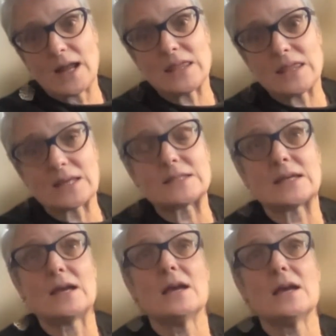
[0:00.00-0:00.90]
And I think it's
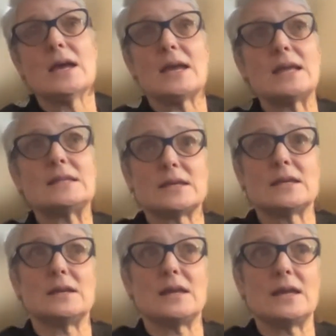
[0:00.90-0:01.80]
a
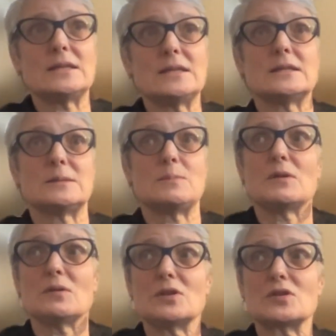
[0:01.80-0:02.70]

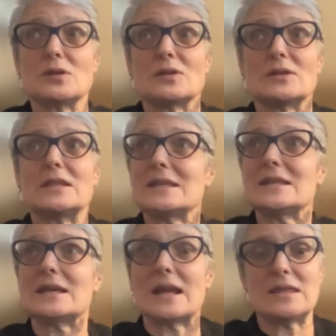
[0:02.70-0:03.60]
spiritual, the
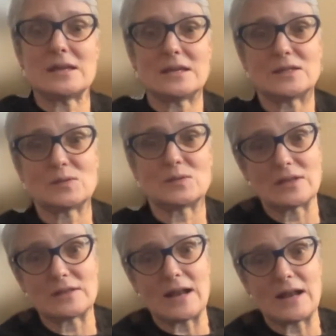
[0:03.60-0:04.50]
thing that I think is
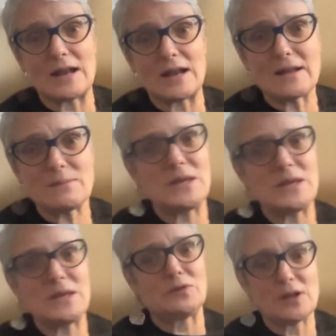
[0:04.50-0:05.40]
that a lot of
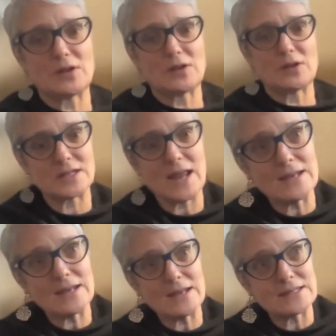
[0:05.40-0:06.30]
people don't
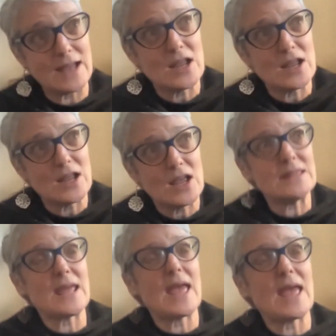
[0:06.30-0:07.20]
understand is that
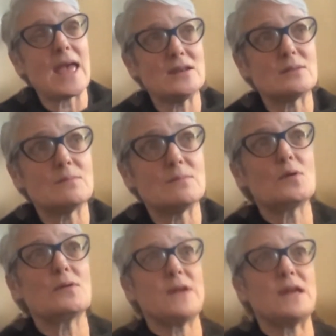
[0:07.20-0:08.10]
in the end, the
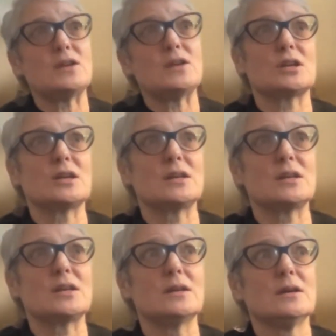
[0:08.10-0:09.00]

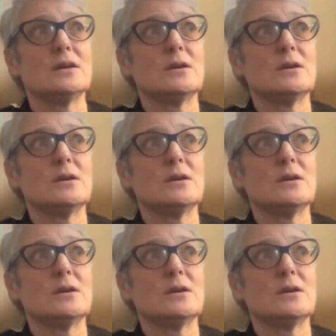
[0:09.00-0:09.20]
motivation